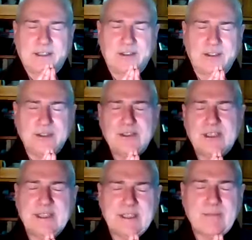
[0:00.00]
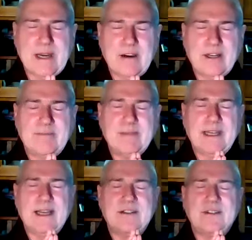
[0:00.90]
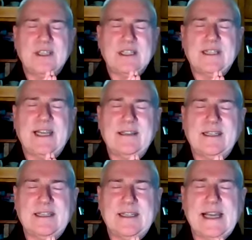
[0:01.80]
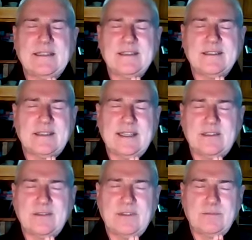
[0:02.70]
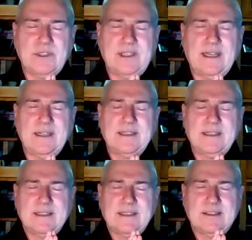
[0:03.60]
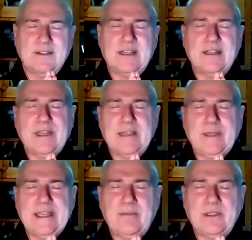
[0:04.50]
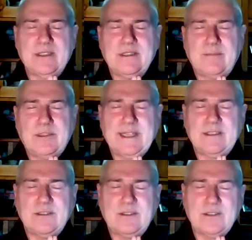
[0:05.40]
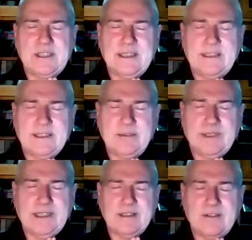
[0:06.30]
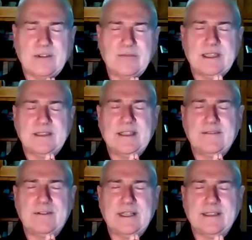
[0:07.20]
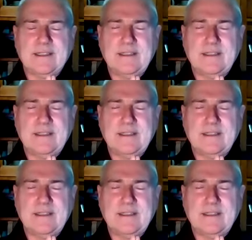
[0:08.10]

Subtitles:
Due to this merit, may I soon attain the enlightened state of the Buddha, so that I may be able to liberate all sentient beings from their suffering.